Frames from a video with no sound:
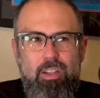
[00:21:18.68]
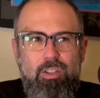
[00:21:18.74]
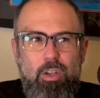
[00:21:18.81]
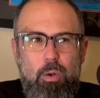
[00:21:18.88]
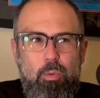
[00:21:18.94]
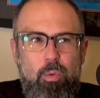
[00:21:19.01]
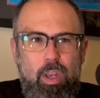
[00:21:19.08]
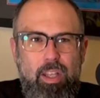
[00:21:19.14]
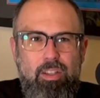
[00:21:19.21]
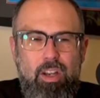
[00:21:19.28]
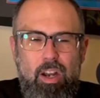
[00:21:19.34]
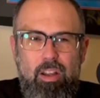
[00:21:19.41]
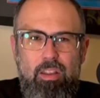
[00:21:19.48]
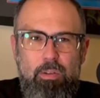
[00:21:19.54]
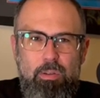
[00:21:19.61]
so we
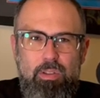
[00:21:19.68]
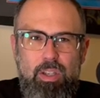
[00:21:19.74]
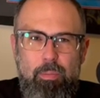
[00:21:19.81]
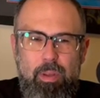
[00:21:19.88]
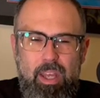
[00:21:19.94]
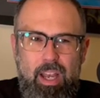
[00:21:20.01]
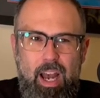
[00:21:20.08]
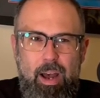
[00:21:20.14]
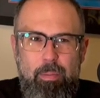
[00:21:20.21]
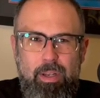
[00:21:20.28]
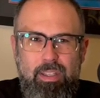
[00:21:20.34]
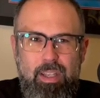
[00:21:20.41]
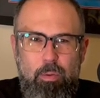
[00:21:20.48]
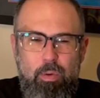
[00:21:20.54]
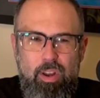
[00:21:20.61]
dug through some of the
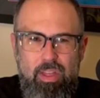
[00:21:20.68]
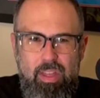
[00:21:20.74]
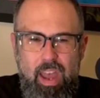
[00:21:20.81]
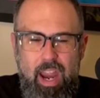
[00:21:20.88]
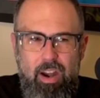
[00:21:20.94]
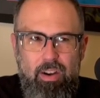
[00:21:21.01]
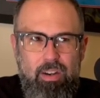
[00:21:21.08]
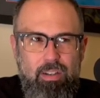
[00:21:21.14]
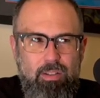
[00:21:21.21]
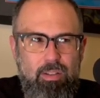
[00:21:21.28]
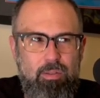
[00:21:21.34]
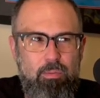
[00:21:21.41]
comics that were there